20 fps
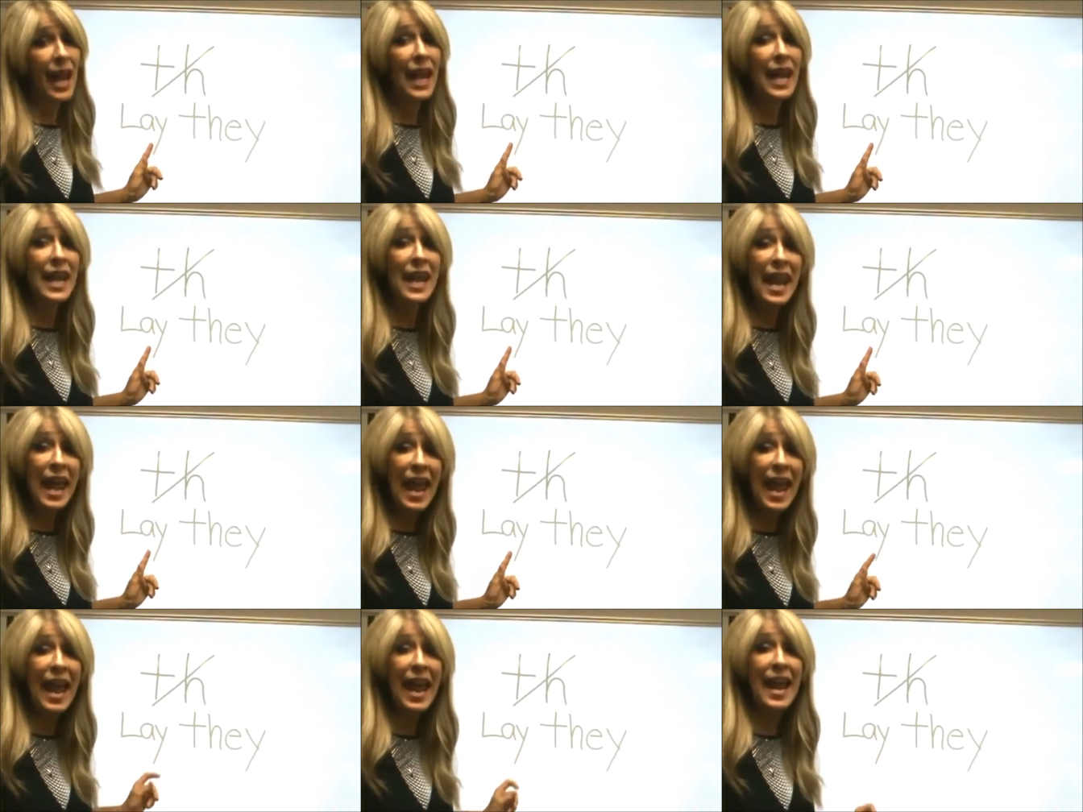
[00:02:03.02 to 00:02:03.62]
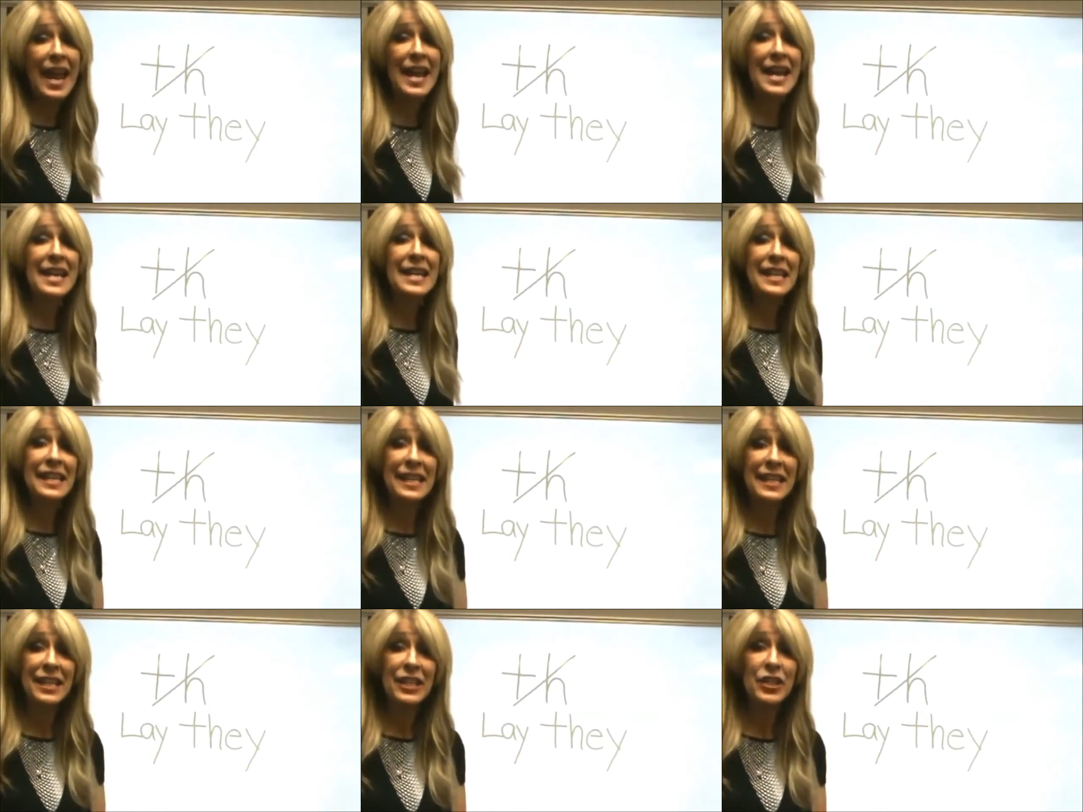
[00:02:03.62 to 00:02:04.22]
Lay
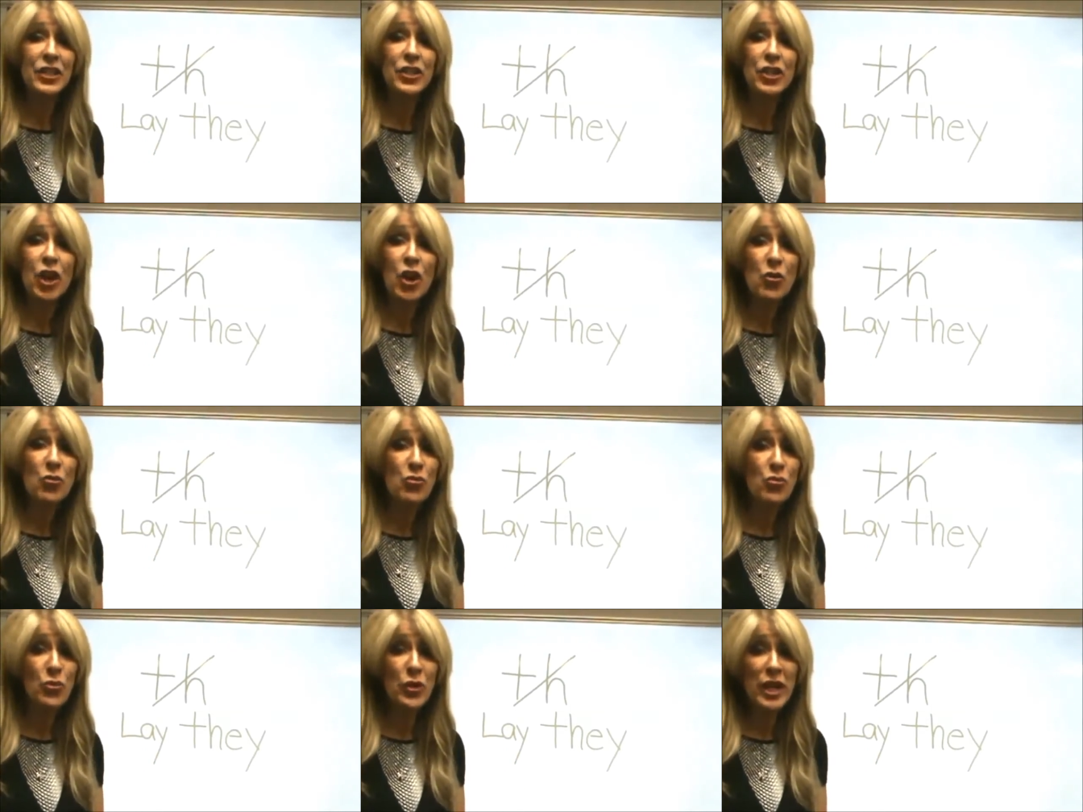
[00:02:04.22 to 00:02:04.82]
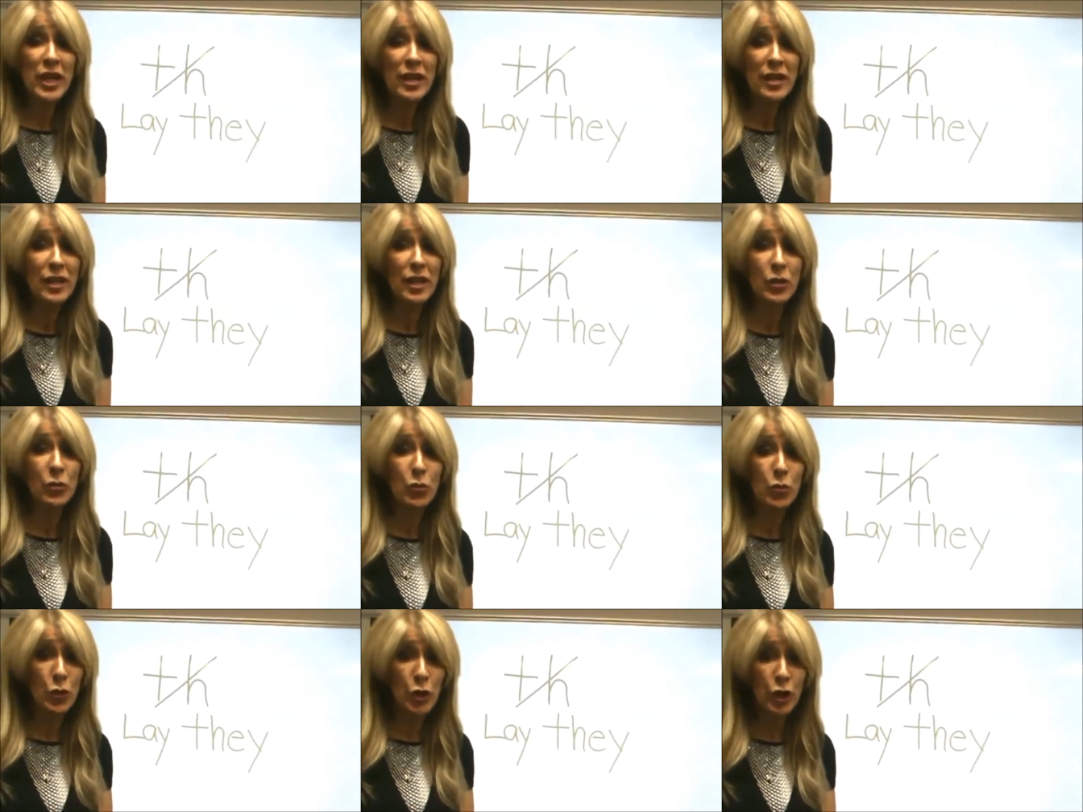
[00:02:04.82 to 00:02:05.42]
is a
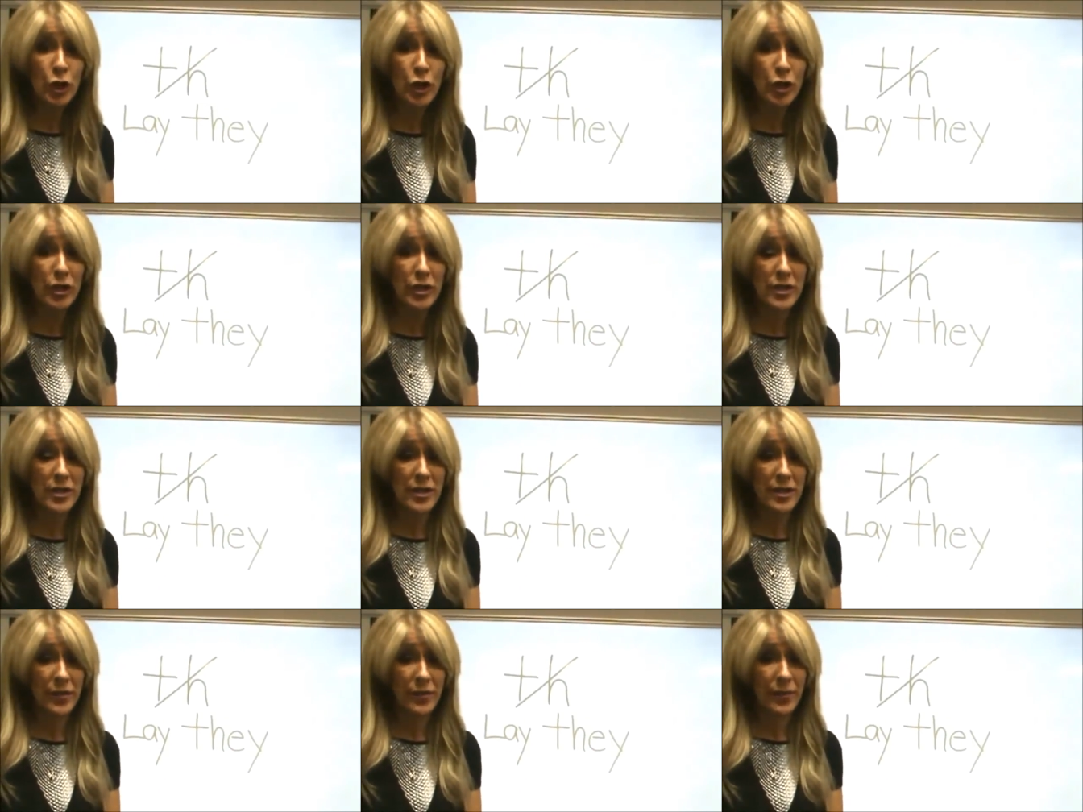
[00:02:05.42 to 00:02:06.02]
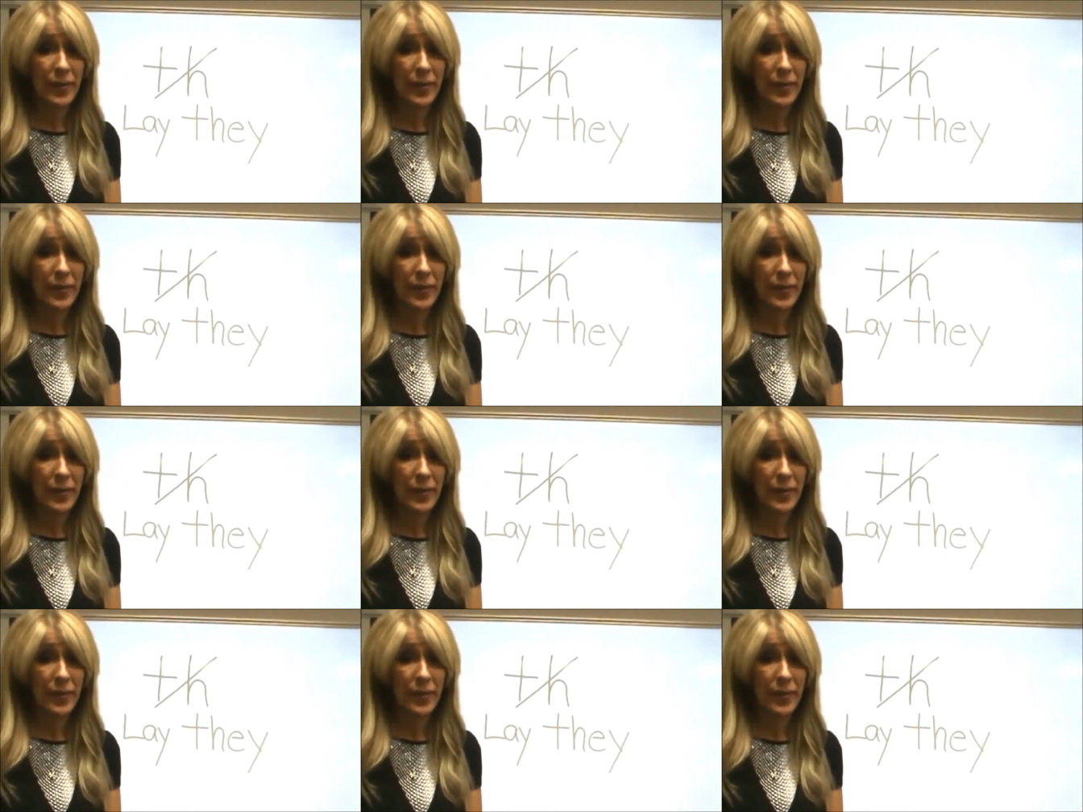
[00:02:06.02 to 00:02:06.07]
real word.